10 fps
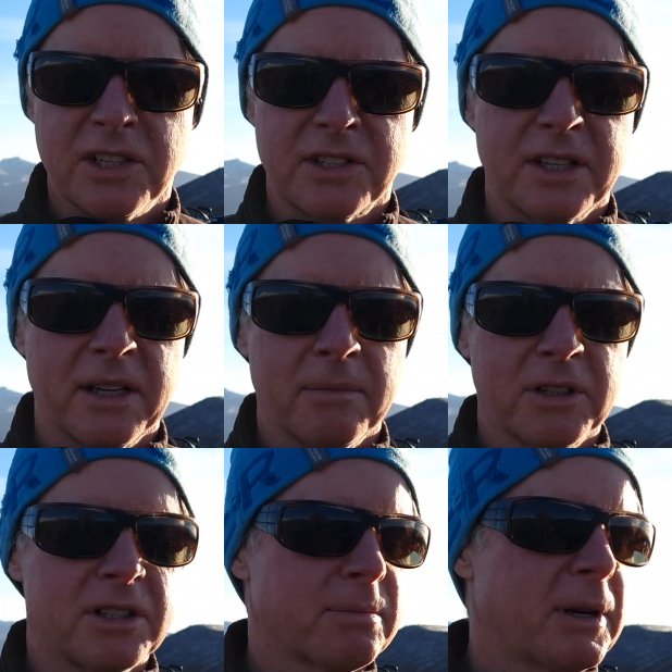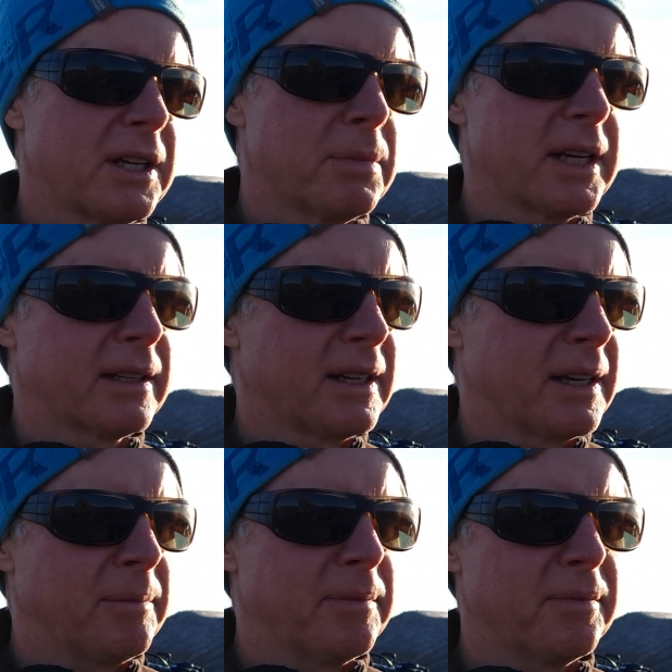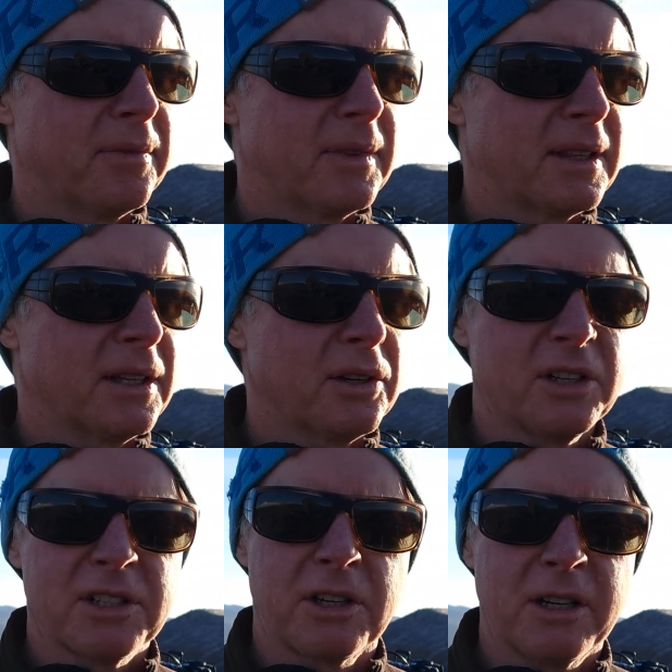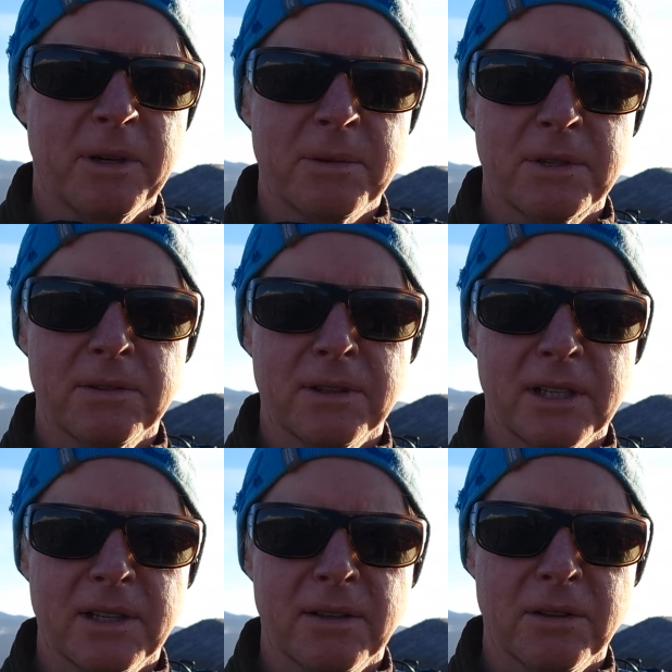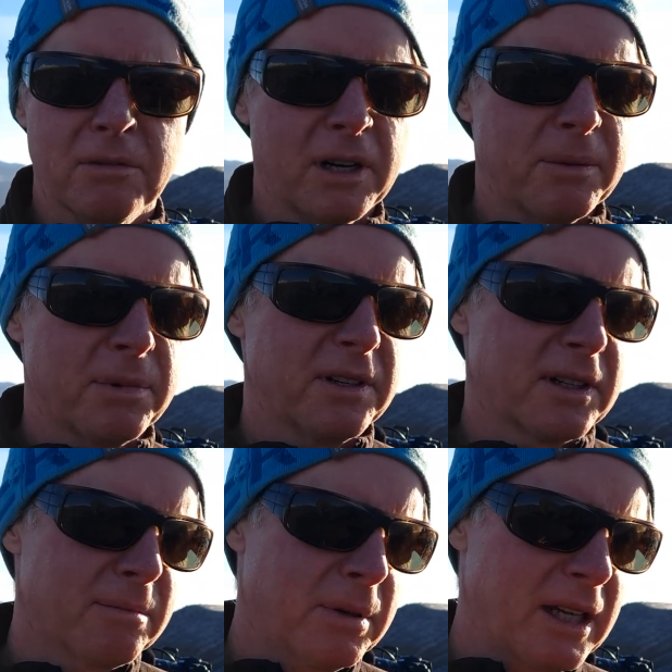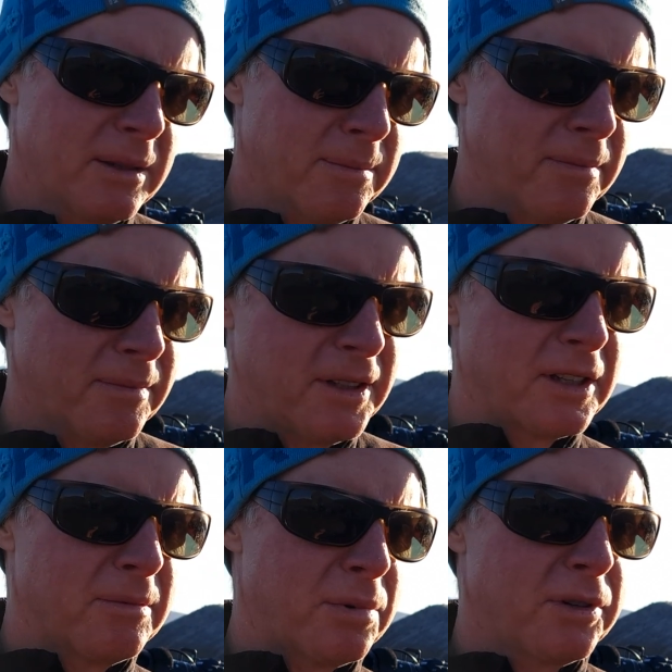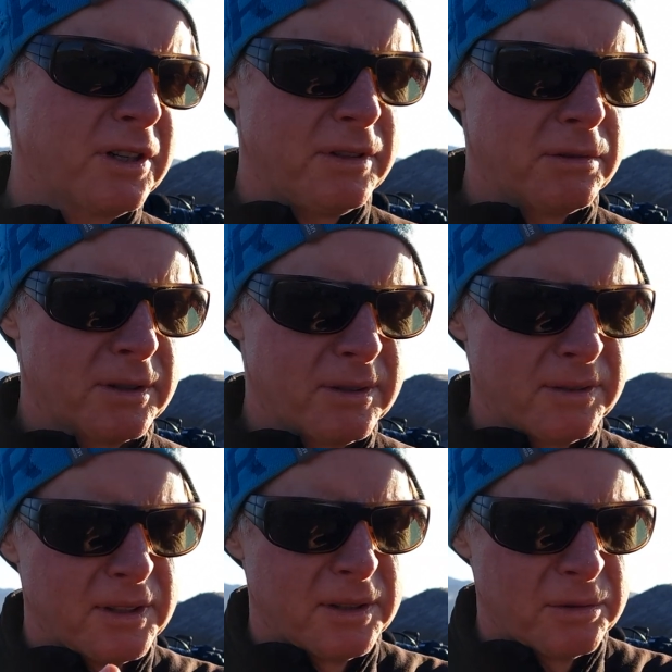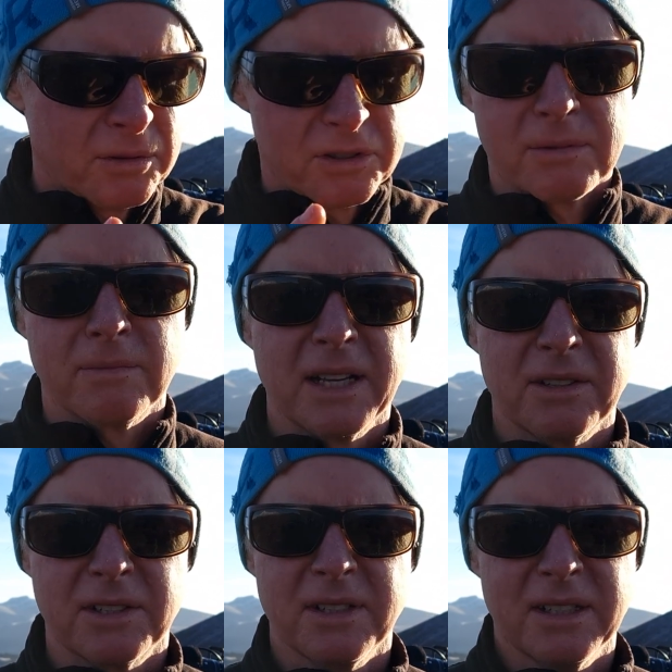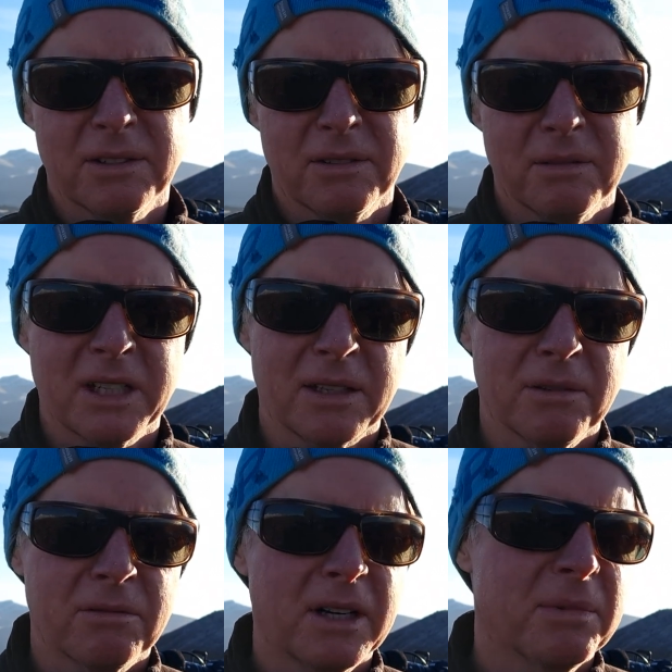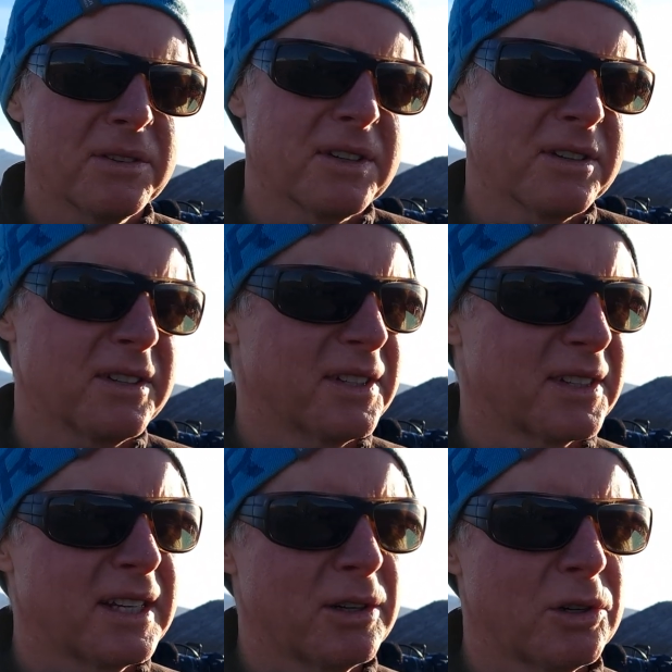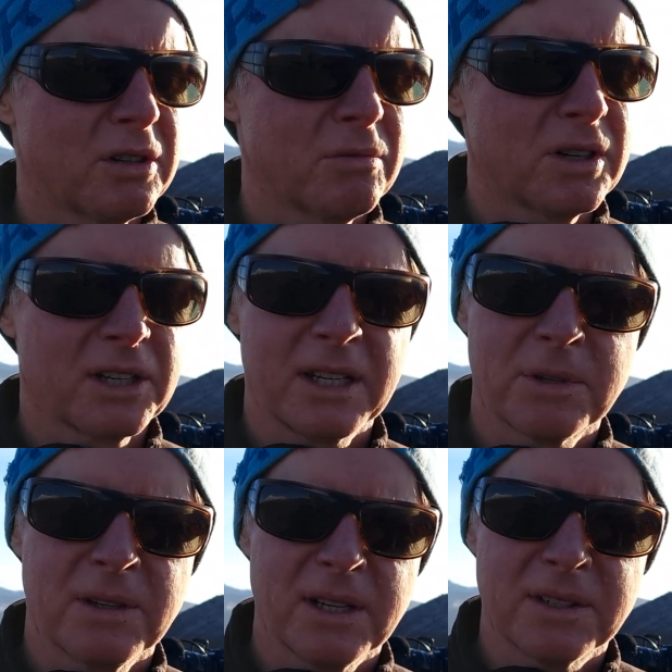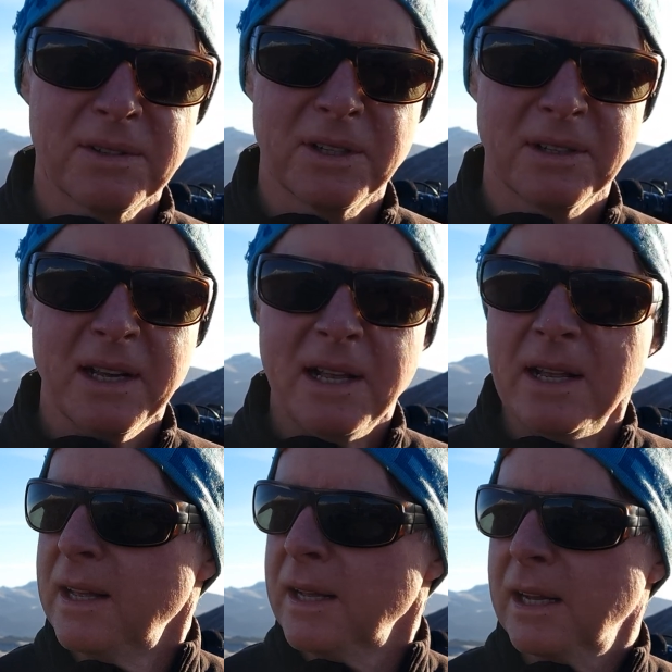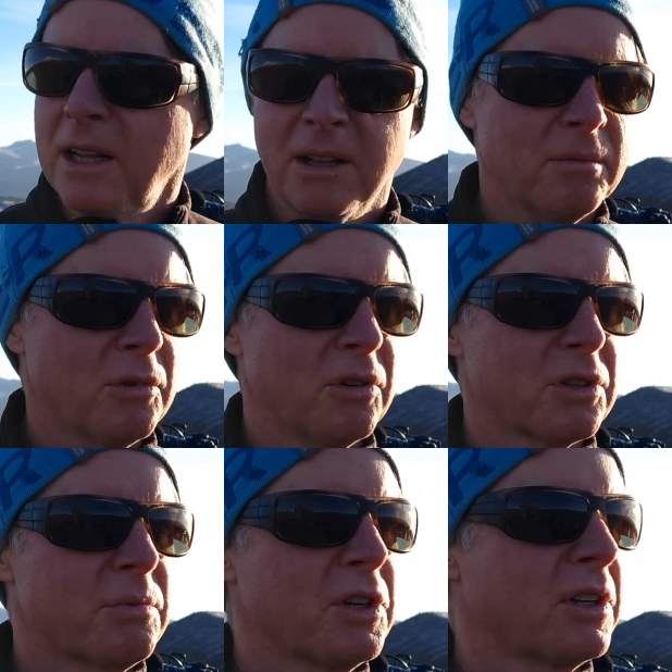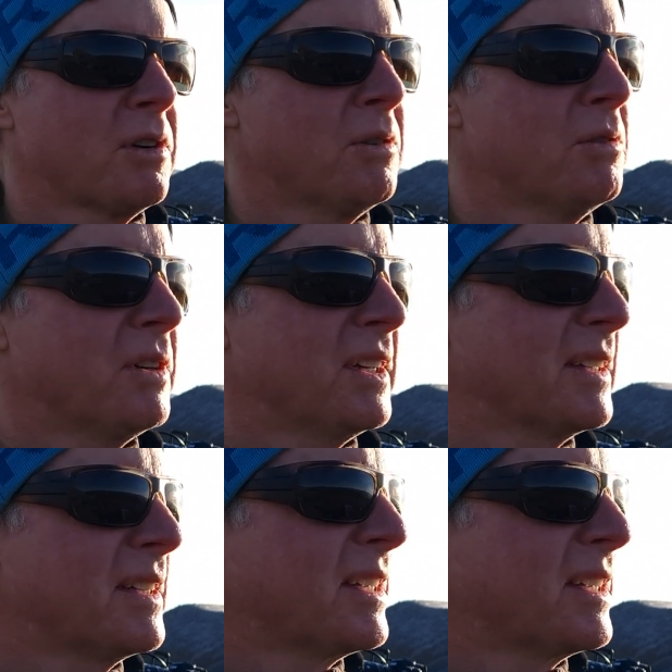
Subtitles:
just played back the night's time lapse on the ramper. You can play you can preview it on the little LCD on the back of the ramper. So I just had a look at what I captured last night. All looks pretty cool. It